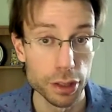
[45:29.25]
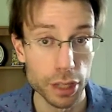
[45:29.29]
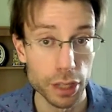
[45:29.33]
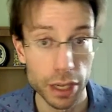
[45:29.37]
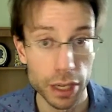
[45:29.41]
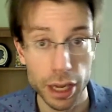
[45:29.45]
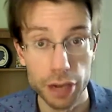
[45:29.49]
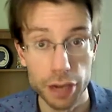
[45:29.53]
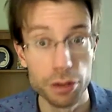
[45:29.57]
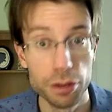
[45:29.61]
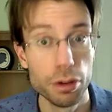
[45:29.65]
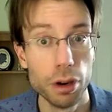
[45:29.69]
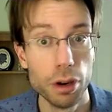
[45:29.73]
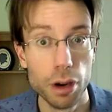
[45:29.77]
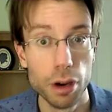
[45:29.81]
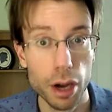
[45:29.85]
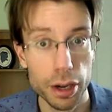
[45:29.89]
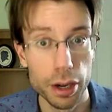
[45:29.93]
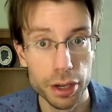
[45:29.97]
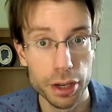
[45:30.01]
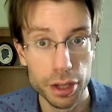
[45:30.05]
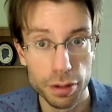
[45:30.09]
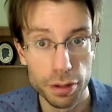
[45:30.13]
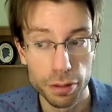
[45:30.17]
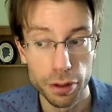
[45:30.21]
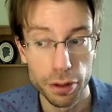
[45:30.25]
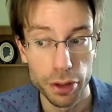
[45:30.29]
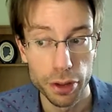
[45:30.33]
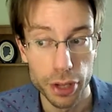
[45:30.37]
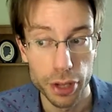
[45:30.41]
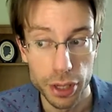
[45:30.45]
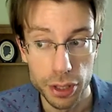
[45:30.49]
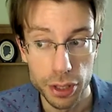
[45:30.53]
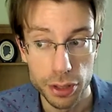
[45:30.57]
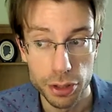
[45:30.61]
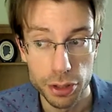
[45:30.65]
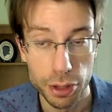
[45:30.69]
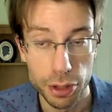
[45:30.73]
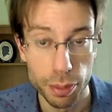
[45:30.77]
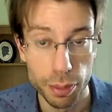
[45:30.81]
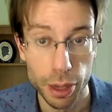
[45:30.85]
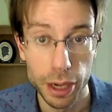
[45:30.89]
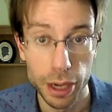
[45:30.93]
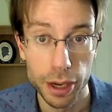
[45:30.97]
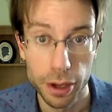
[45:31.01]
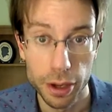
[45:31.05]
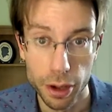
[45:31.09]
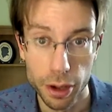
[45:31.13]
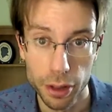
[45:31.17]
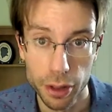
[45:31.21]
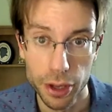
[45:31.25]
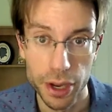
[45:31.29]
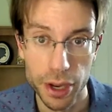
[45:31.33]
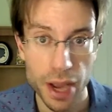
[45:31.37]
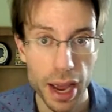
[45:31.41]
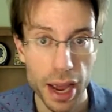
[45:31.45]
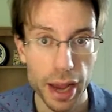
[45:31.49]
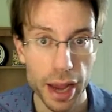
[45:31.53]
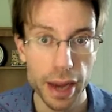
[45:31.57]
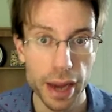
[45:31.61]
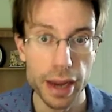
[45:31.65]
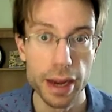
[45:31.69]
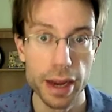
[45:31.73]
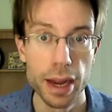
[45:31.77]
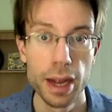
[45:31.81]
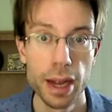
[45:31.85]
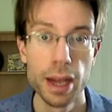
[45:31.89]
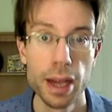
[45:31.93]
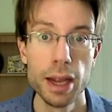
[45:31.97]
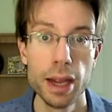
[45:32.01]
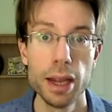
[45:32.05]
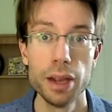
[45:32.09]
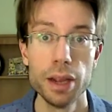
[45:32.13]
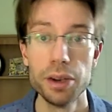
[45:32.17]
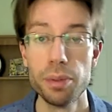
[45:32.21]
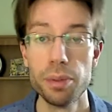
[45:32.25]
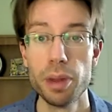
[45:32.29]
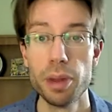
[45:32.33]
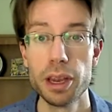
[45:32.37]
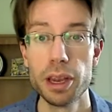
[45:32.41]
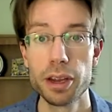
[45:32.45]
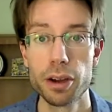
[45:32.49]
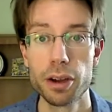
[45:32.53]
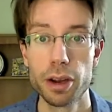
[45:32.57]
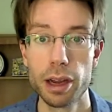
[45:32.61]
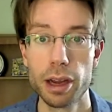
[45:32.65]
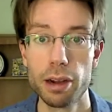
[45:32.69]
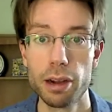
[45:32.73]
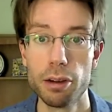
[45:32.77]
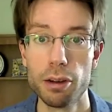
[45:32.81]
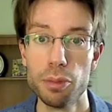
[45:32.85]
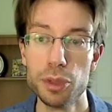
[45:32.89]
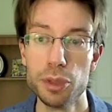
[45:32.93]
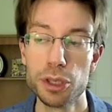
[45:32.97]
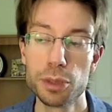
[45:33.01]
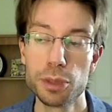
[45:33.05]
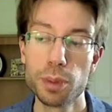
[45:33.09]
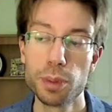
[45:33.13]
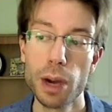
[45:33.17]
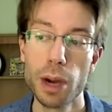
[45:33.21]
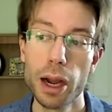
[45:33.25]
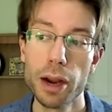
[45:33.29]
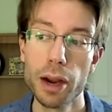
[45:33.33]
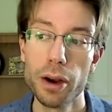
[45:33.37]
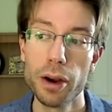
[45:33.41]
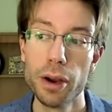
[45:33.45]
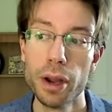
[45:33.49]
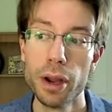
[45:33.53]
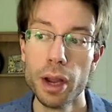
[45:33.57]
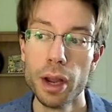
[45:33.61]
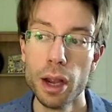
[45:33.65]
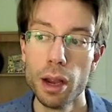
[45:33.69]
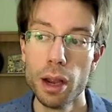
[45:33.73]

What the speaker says: Like I do a lot of different things depending on the day and depending on how I'm inspired.